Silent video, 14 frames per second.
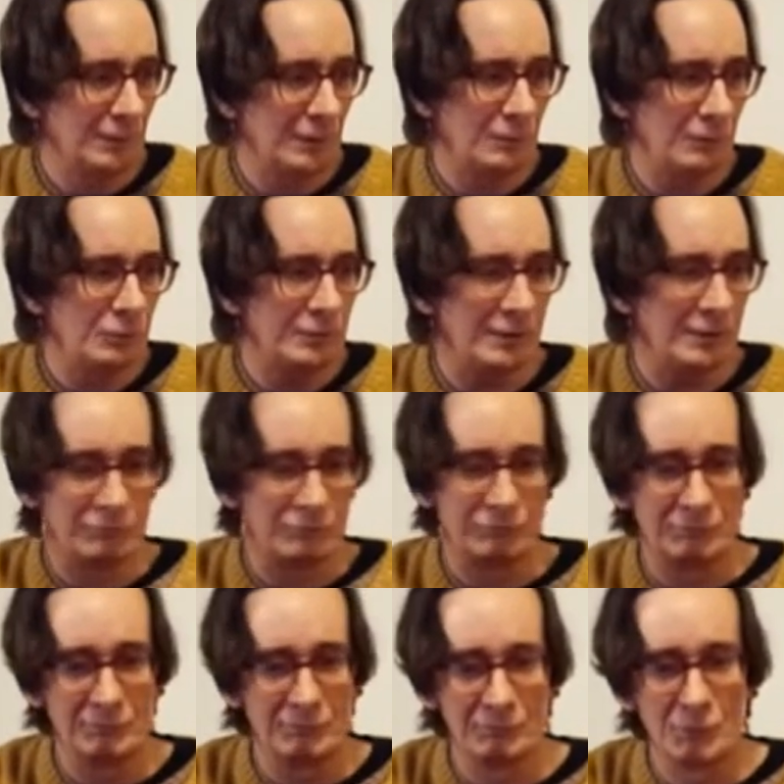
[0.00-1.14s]
I would have
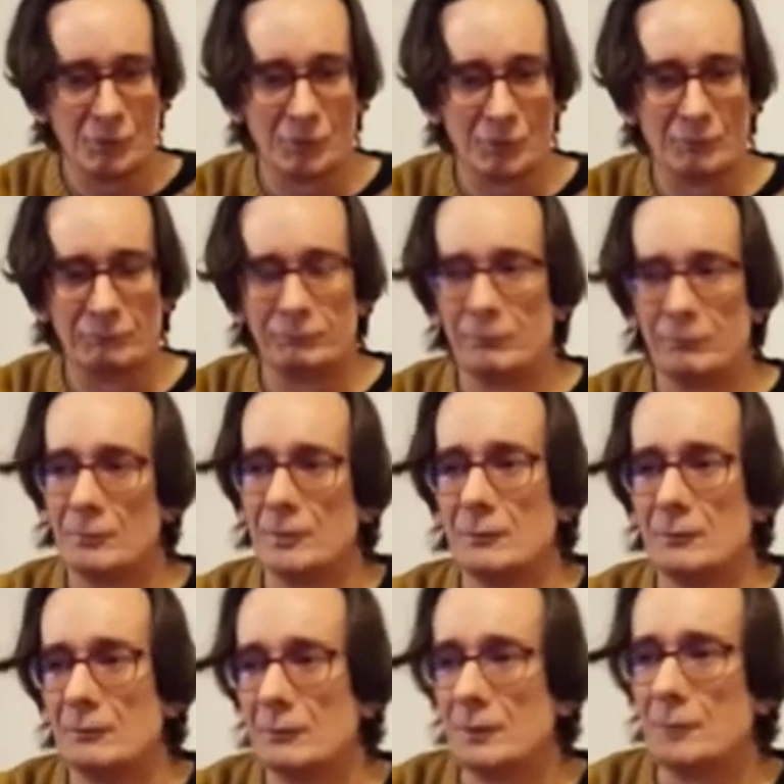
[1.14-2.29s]
more
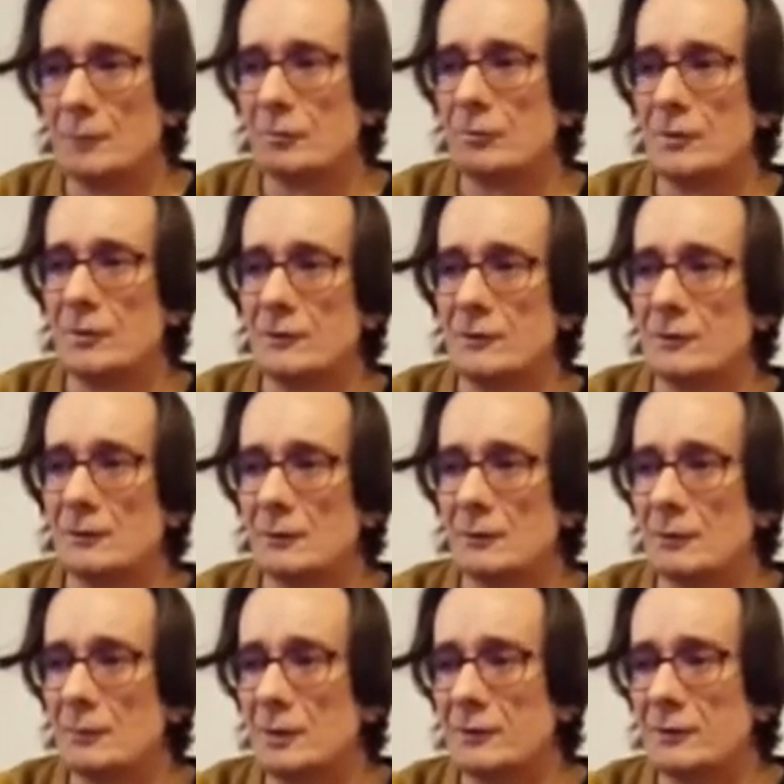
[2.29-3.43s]
improvising
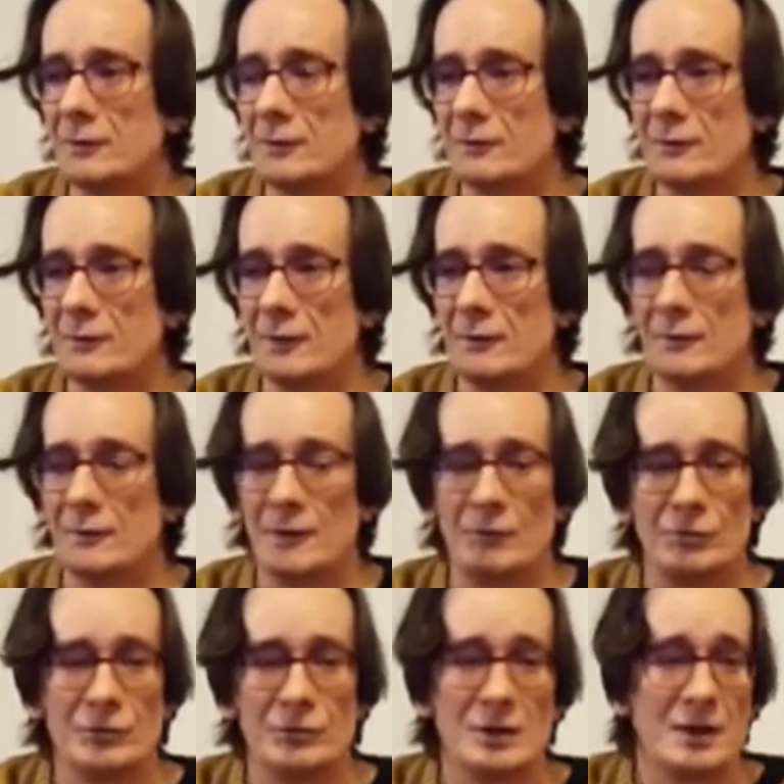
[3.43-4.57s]
ability, I'd say, than the
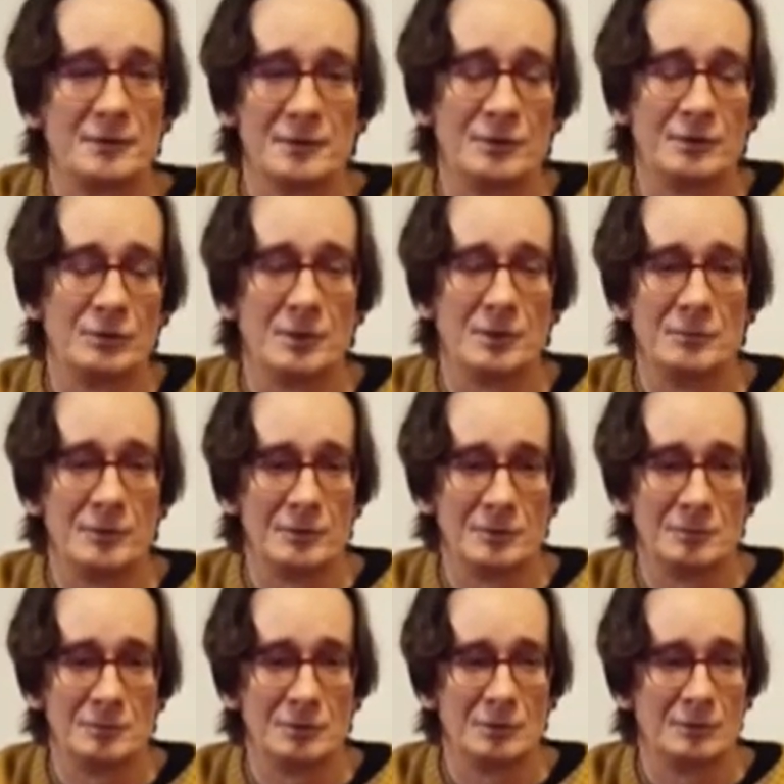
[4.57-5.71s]
average classically trained
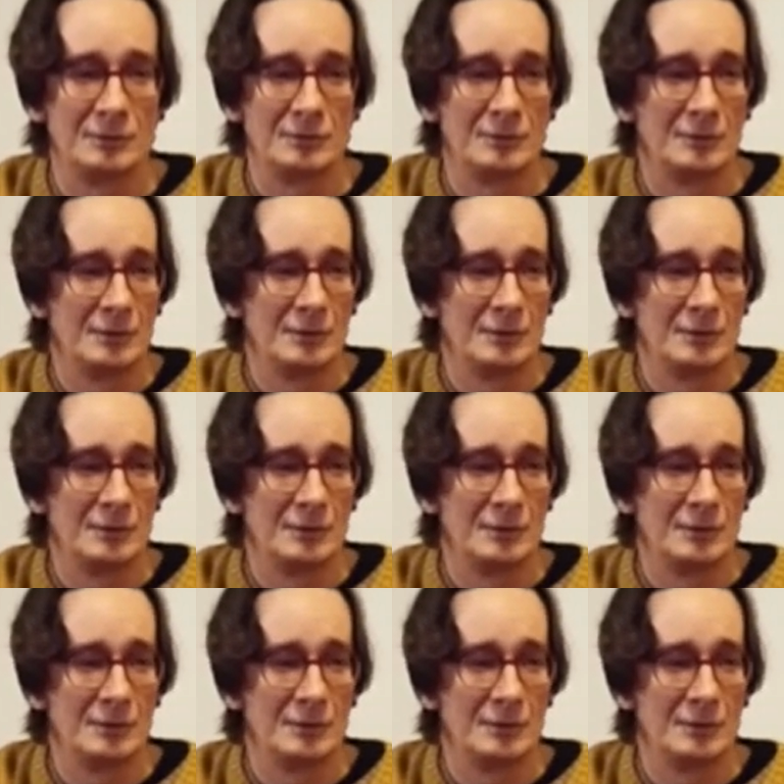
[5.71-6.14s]
musician, because